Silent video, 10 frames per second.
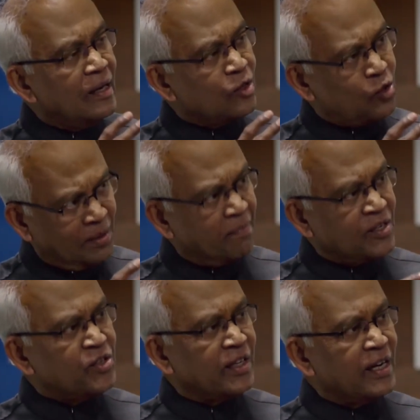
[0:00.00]
So the
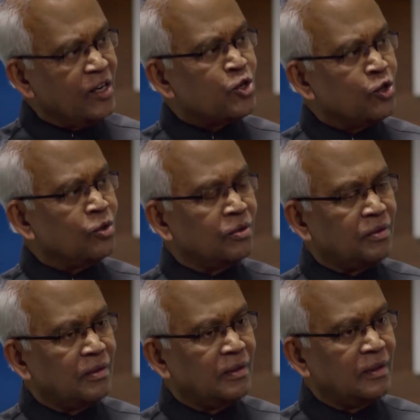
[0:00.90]
basic
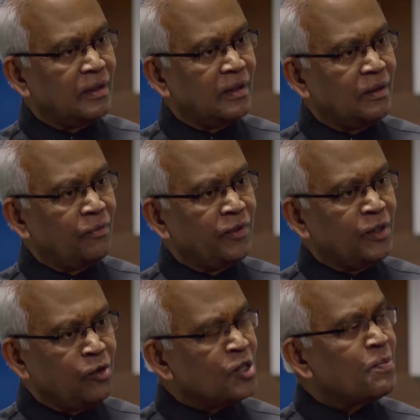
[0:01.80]
issue with
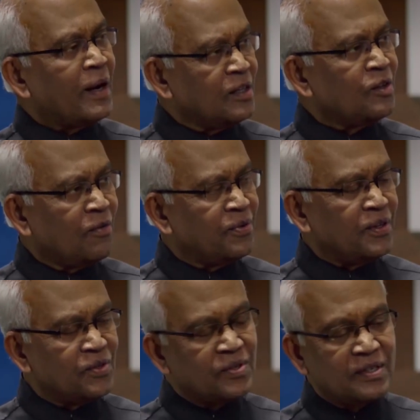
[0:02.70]
the US Patent
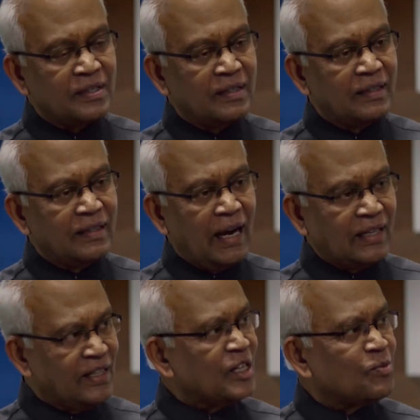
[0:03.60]
Office,
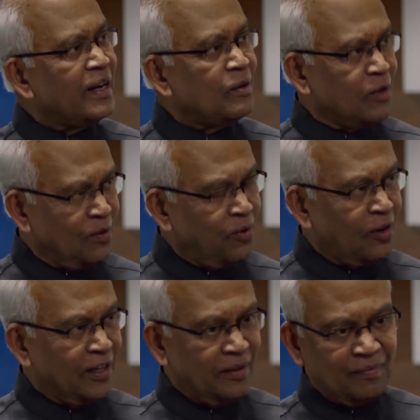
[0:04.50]
as they explained, was the
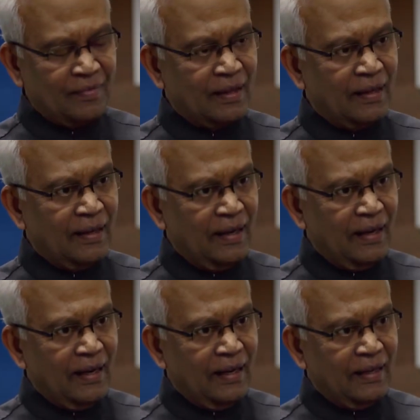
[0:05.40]
following.
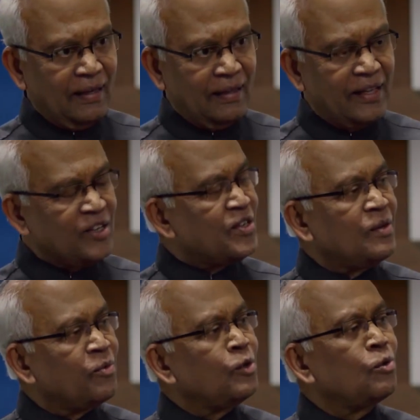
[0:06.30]
They
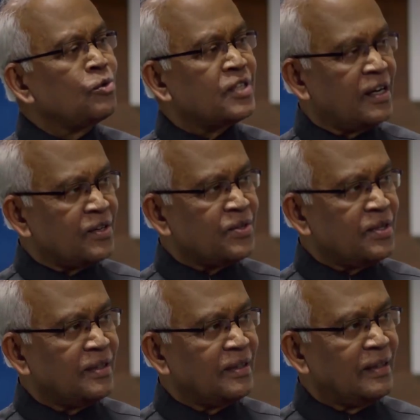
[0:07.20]
said we do
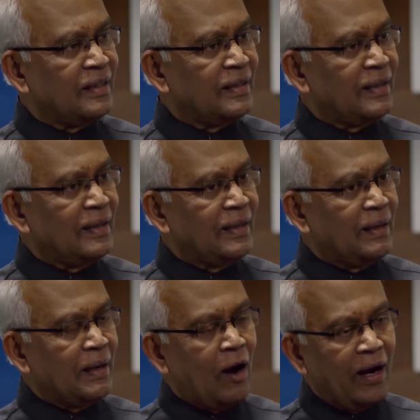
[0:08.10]
search
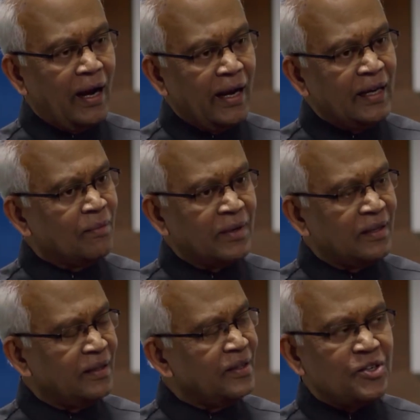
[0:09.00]
in
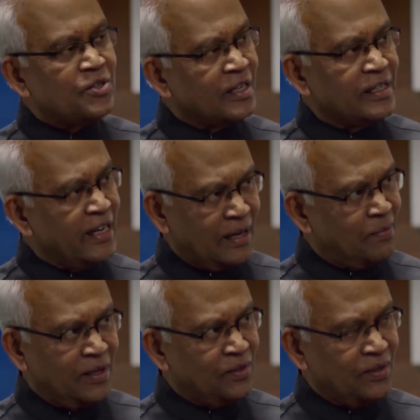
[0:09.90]
our digital
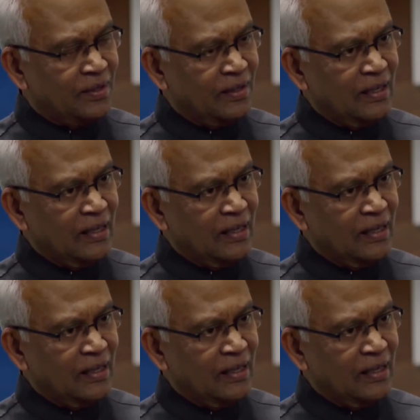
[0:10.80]
database.